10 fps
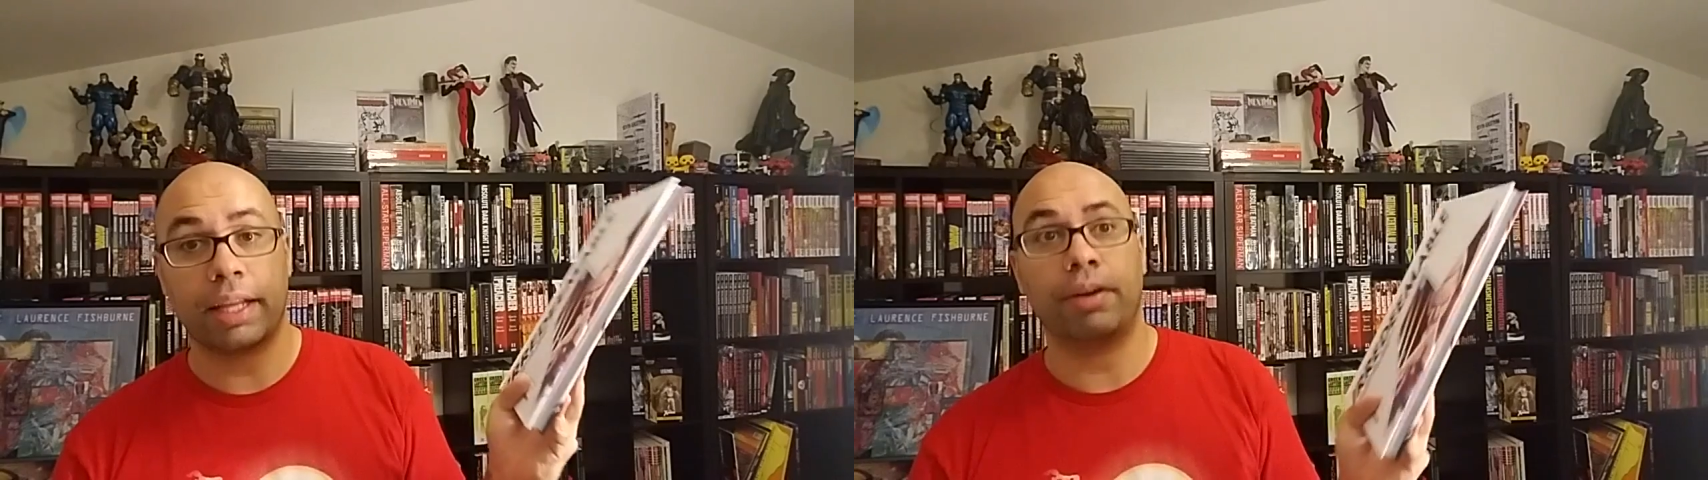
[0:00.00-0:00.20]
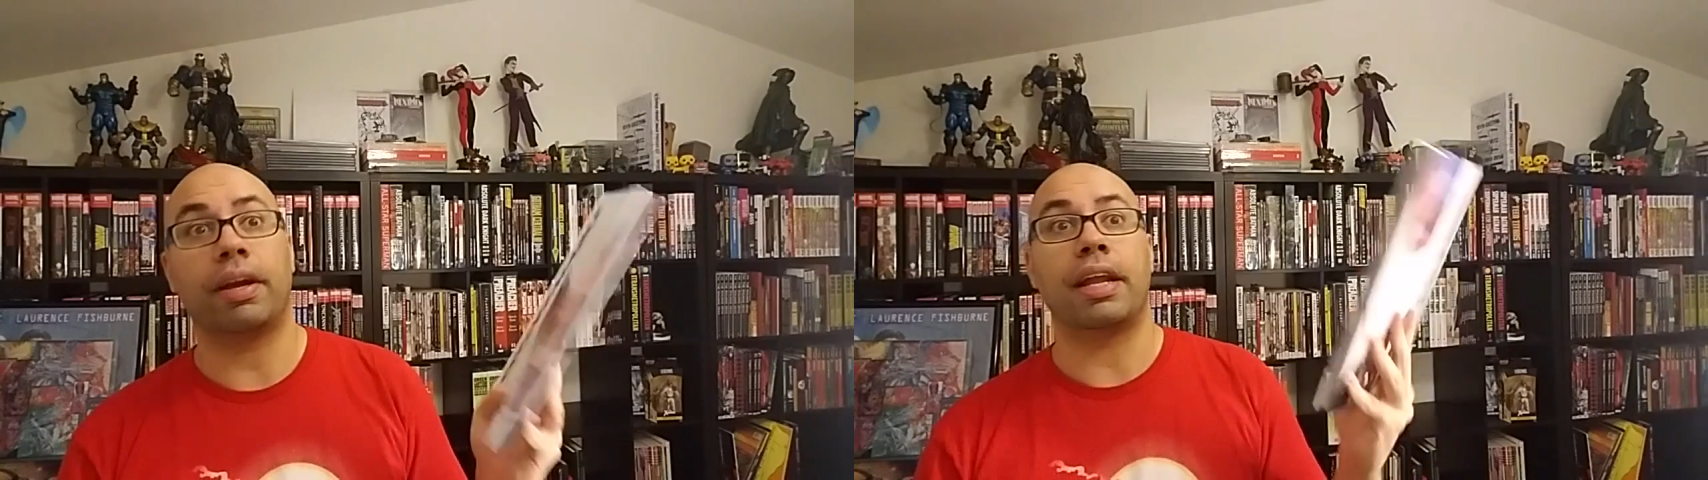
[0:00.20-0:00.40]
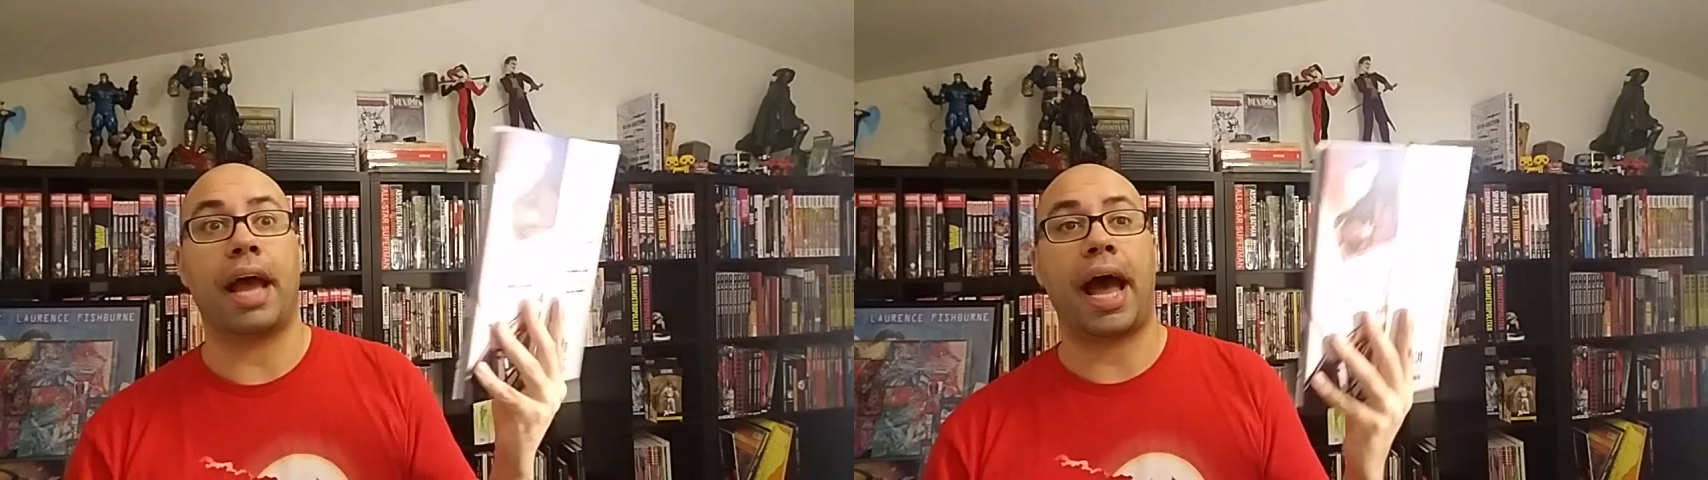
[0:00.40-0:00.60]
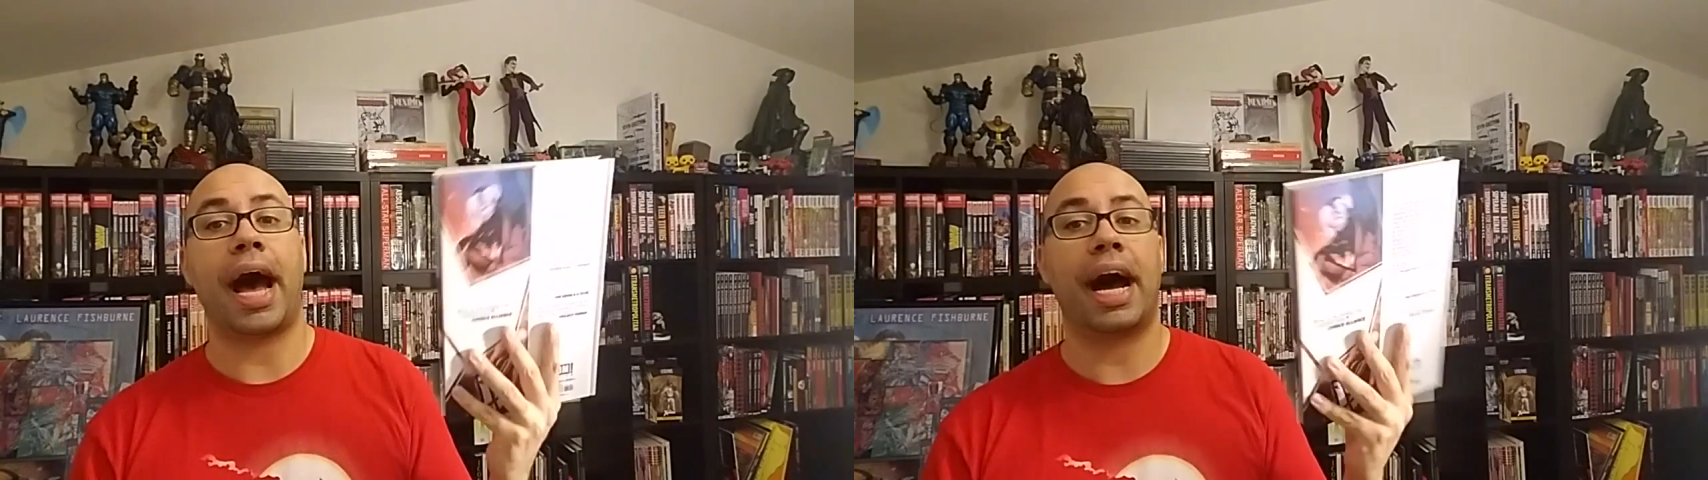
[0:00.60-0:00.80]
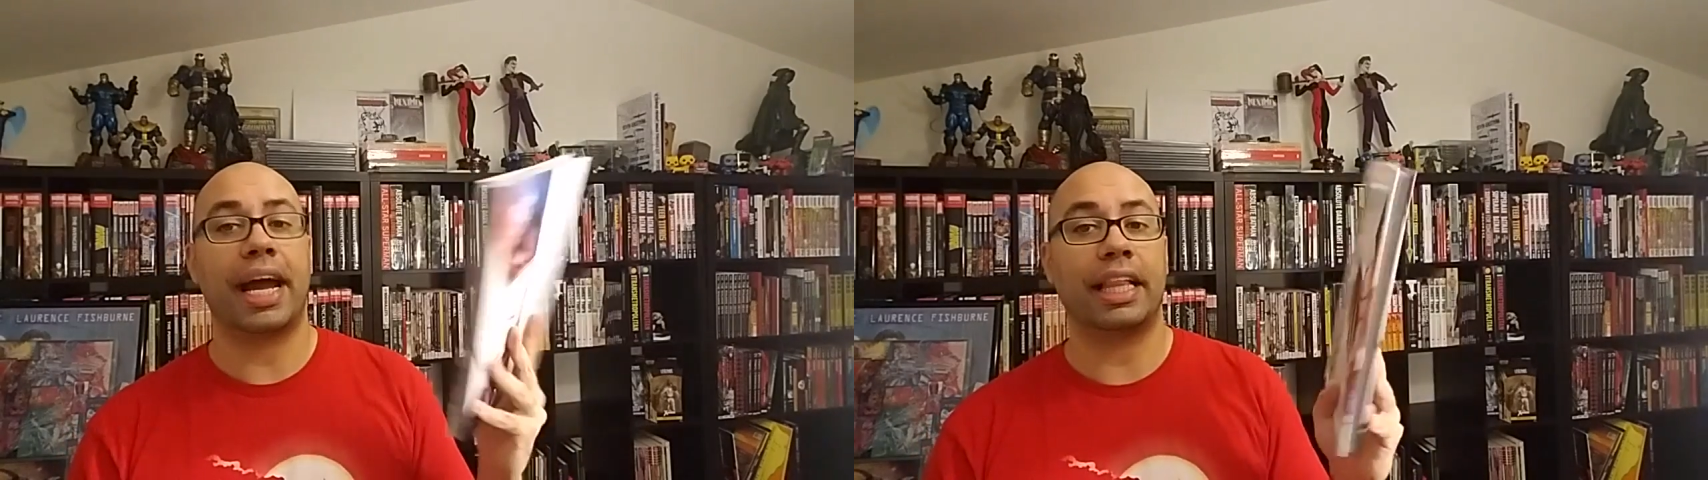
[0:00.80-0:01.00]
there, and I
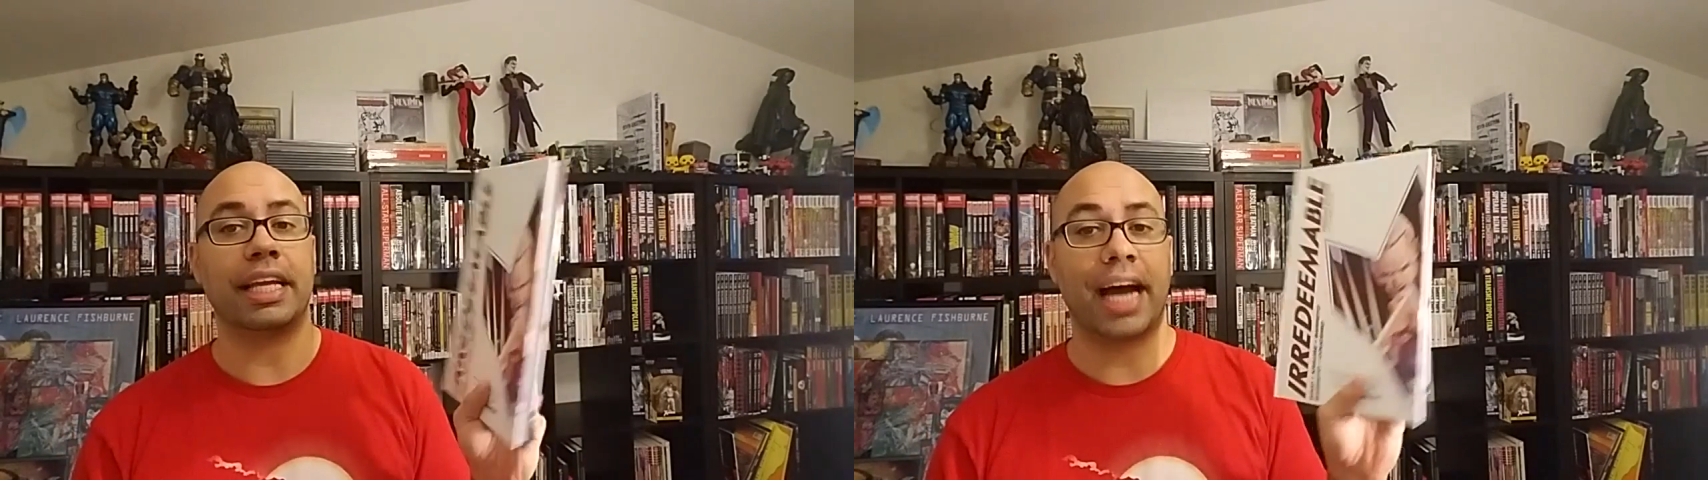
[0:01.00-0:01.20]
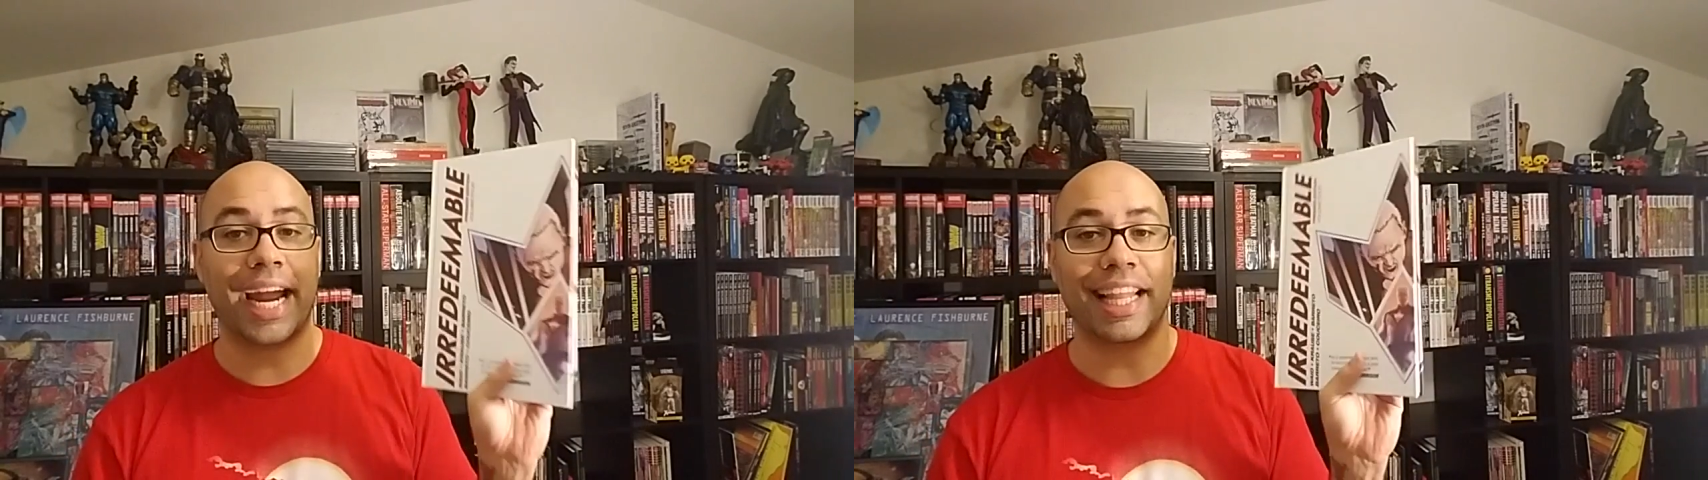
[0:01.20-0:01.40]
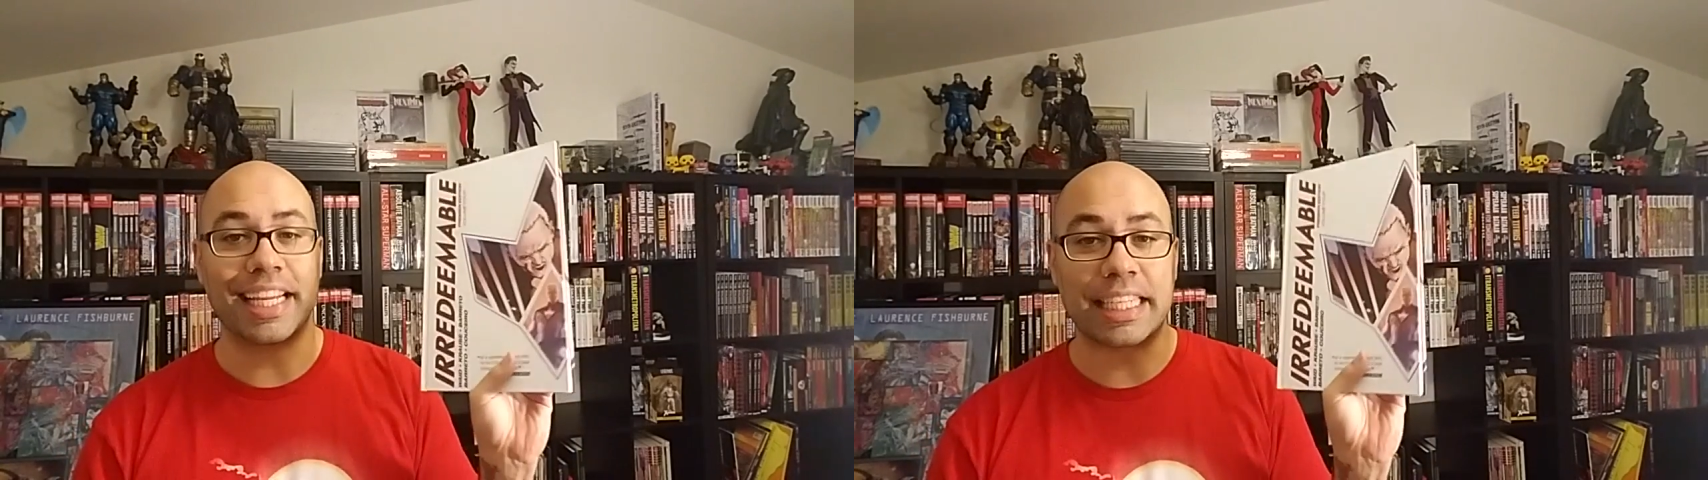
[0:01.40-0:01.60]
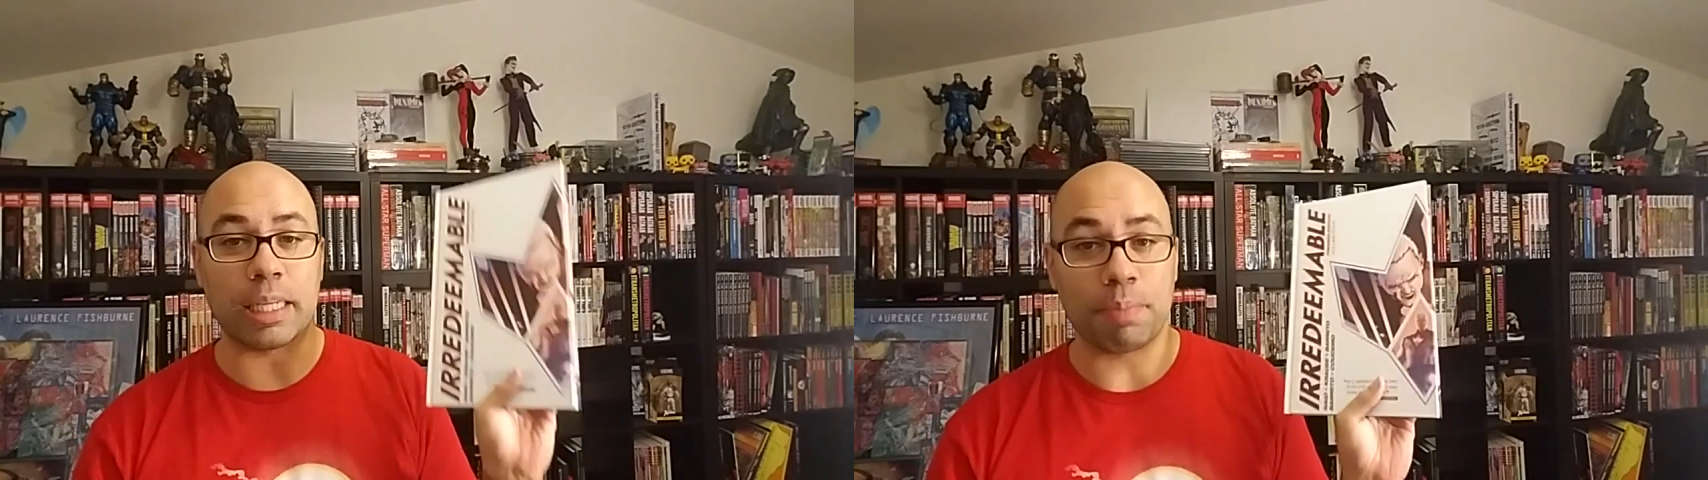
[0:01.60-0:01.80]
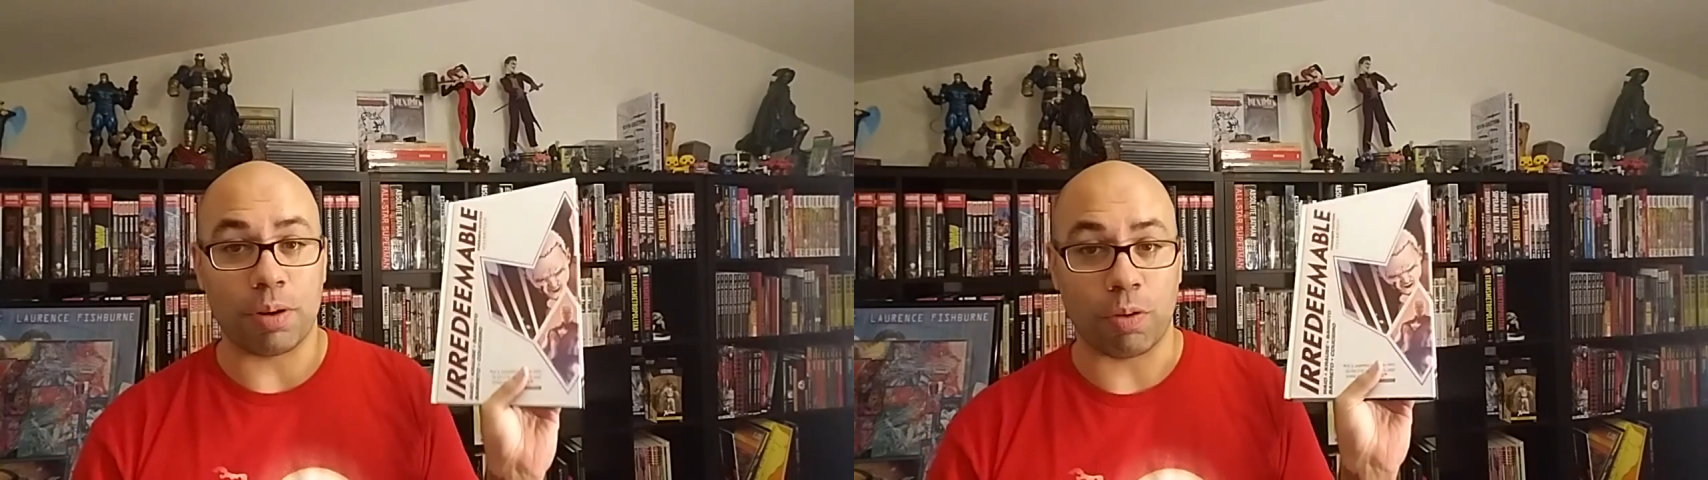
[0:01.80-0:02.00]
highly,
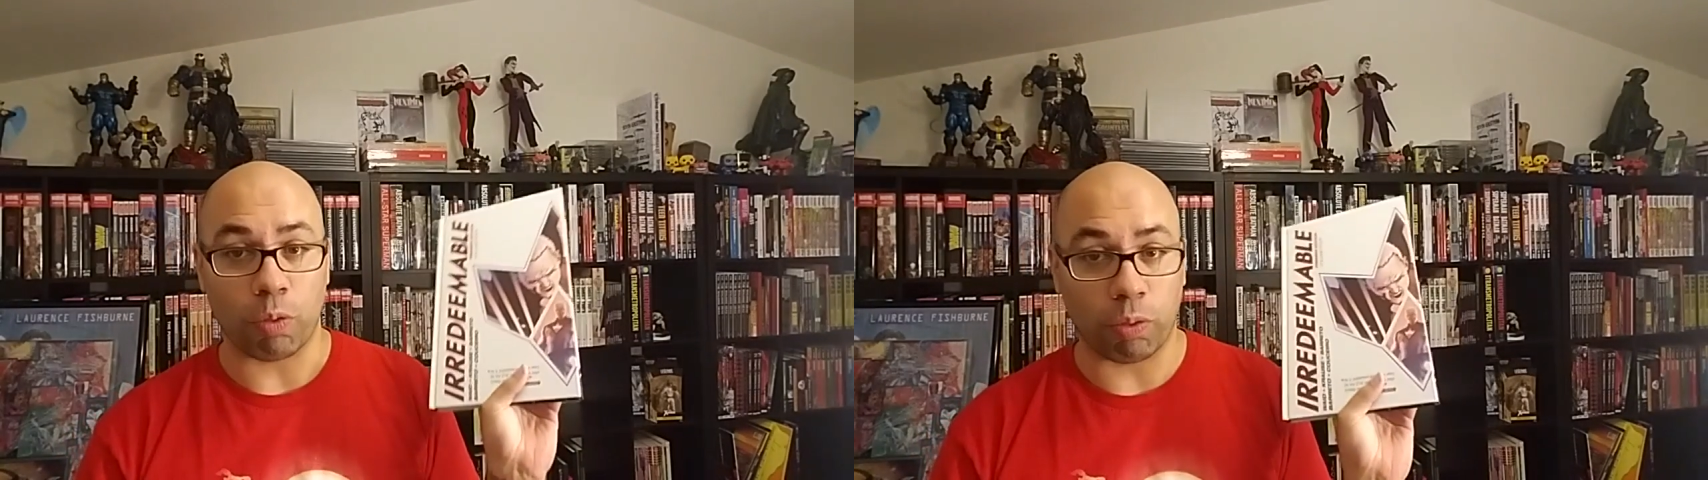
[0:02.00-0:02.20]
super,